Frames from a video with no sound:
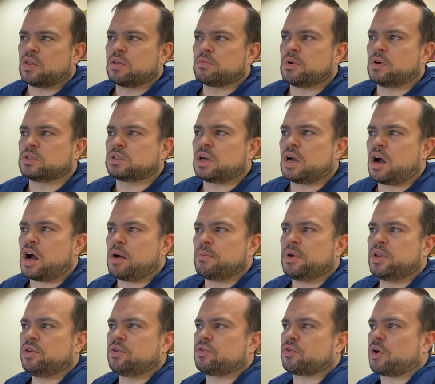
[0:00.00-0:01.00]
of the most
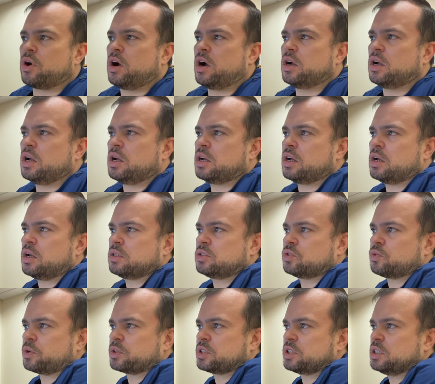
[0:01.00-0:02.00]
common drug
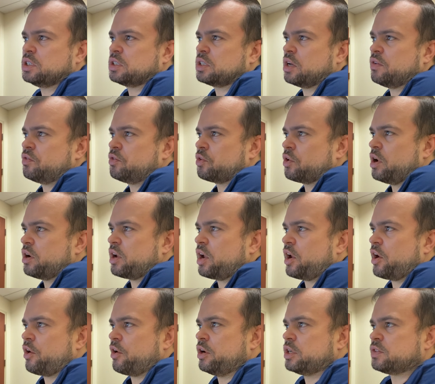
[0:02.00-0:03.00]
sources of drug
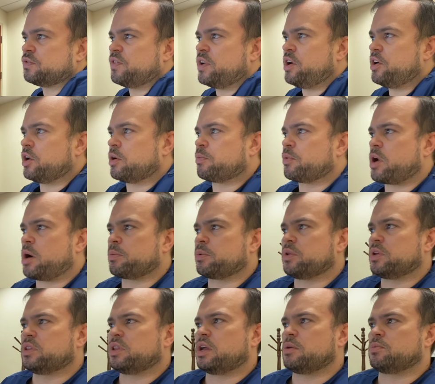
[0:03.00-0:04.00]
error is failure to
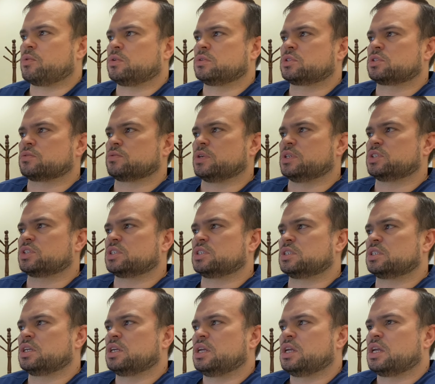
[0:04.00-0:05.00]
properly label
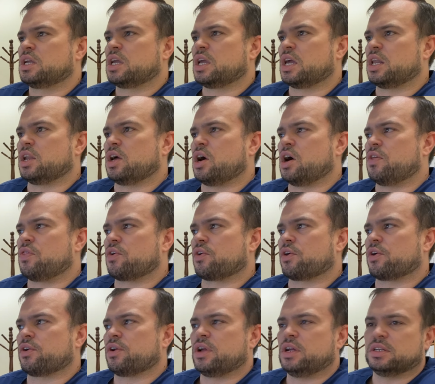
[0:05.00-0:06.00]
syringes and
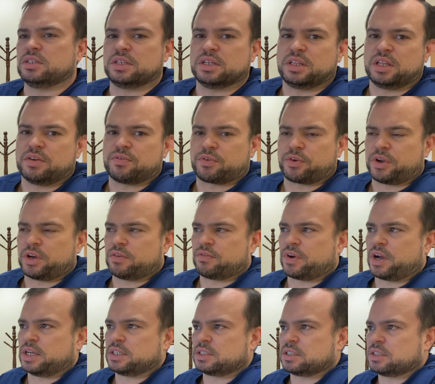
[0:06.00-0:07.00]
other delivery
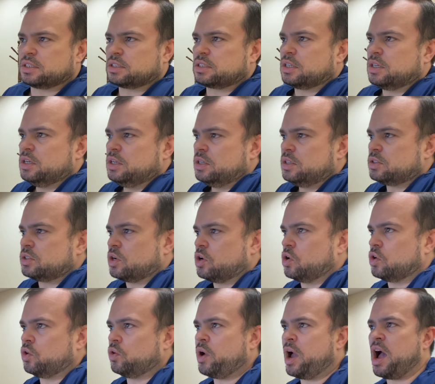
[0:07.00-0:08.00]
devices. So
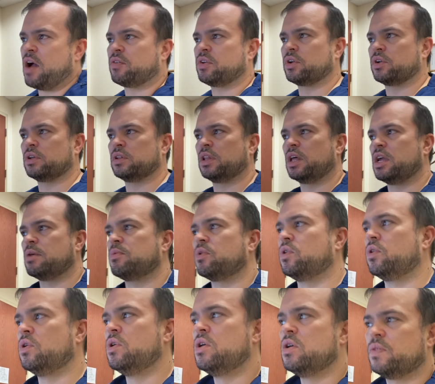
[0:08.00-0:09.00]
you have to
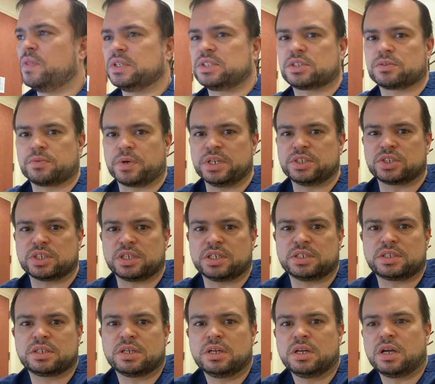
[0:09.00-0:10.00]
label the
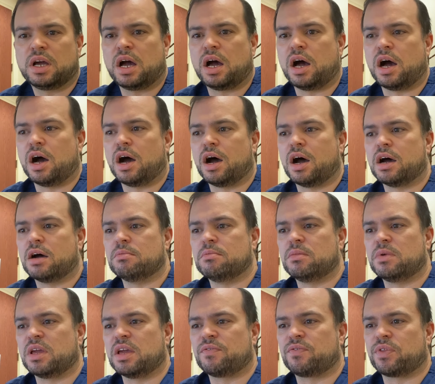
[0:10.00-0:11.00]
syringes.
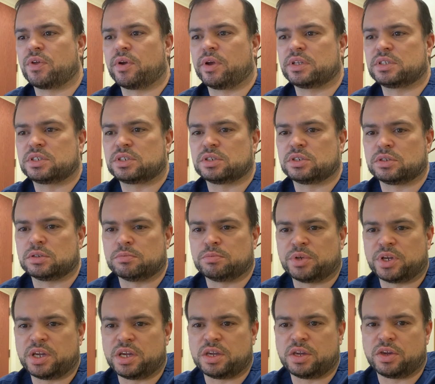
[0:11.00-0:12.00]
If it's
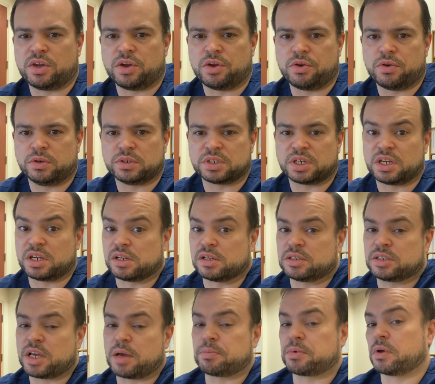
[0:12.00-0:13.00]
being used in an
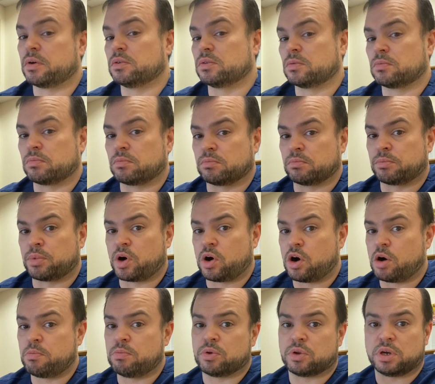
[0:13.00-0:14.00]
asepto
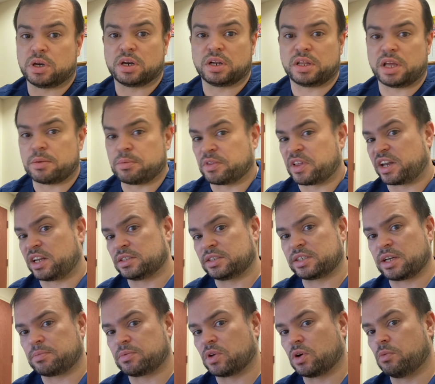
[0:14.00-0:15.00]
bulb, you need to label that
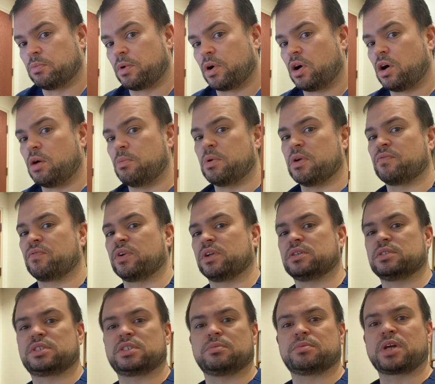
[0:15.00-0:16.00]
asepto bulb. If
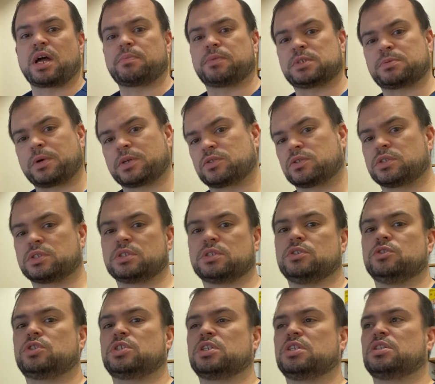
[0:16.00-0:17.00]
there's some type of special
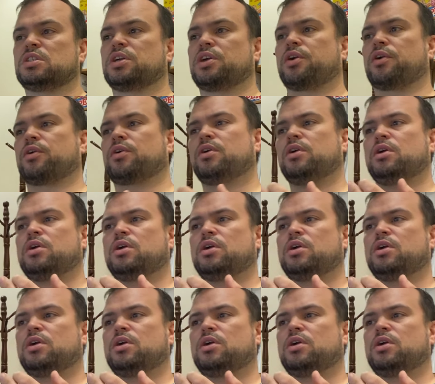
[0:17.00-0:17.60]
solution in there,